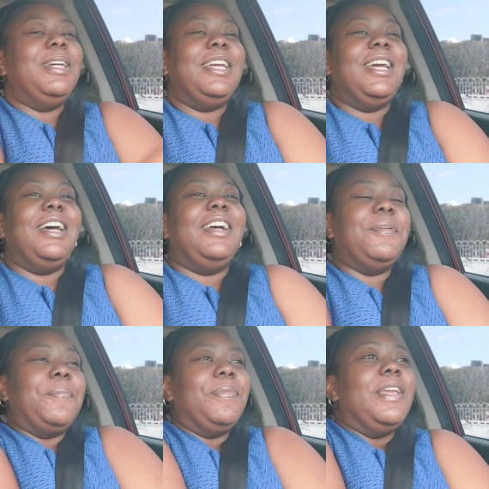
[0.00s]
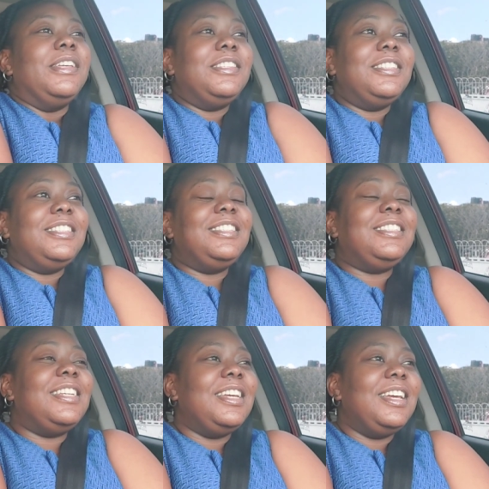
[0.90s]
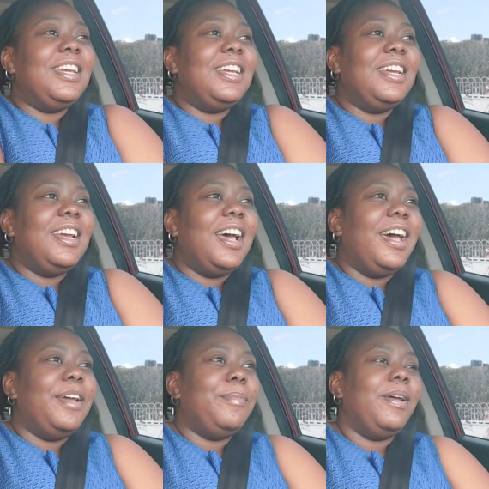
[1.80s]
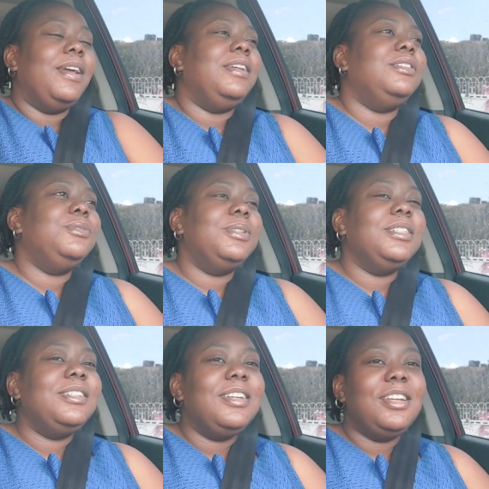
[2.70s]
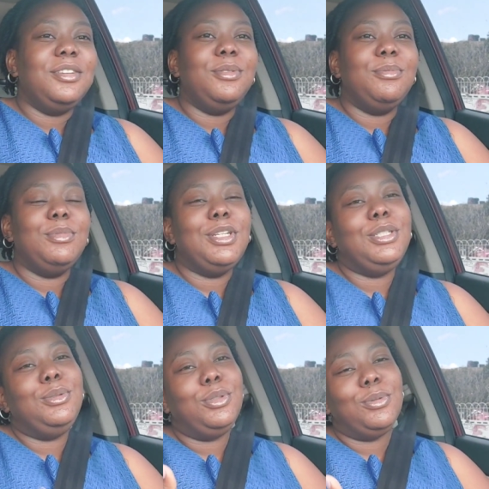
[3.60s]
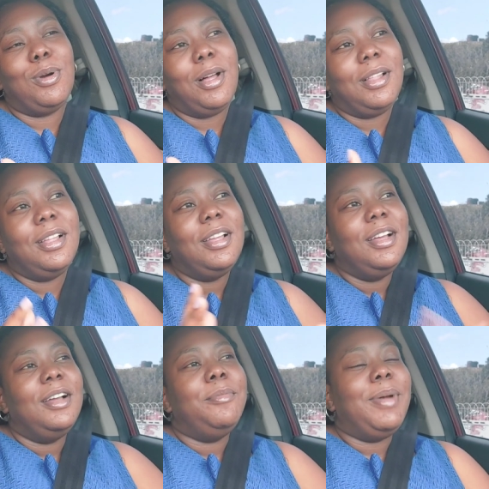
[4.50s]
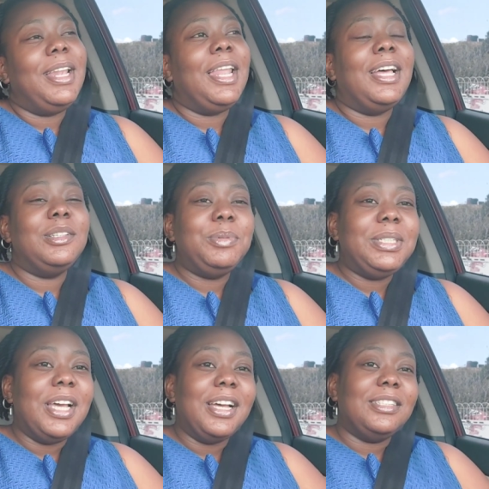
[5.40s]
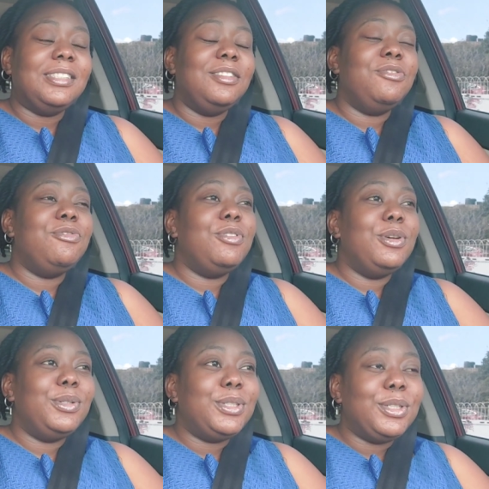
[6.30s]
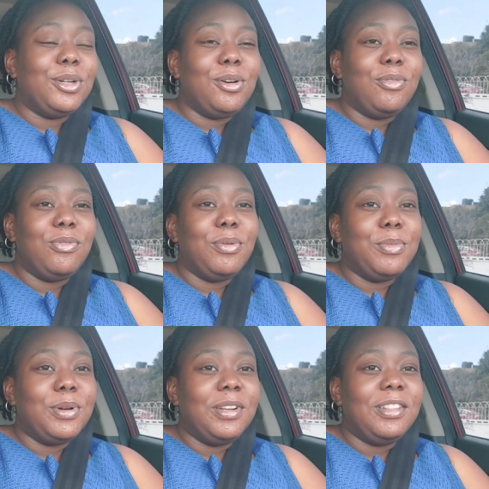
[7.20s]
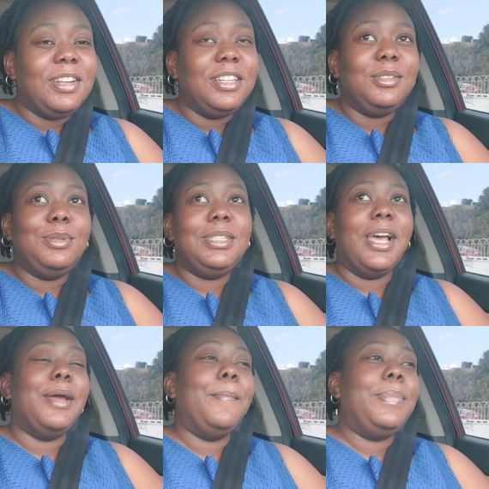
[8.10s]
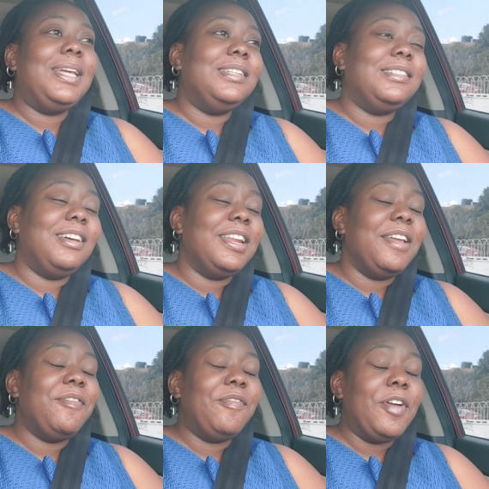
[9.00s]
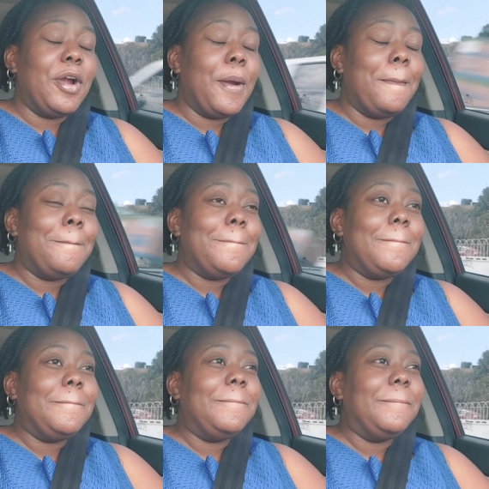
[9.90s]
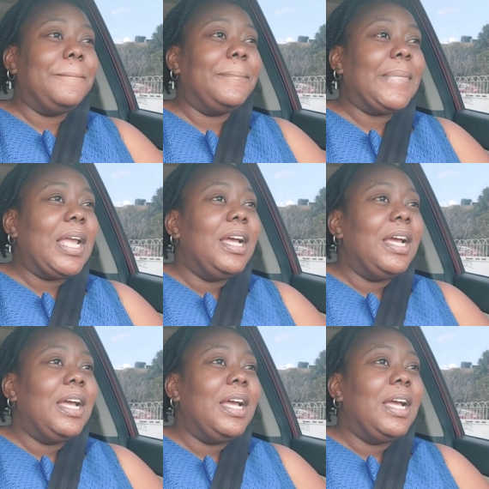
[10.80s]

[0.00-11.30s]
but yeah so today I'm heading to work you know the usual my last week as the floater of the month next week i am placed on a firm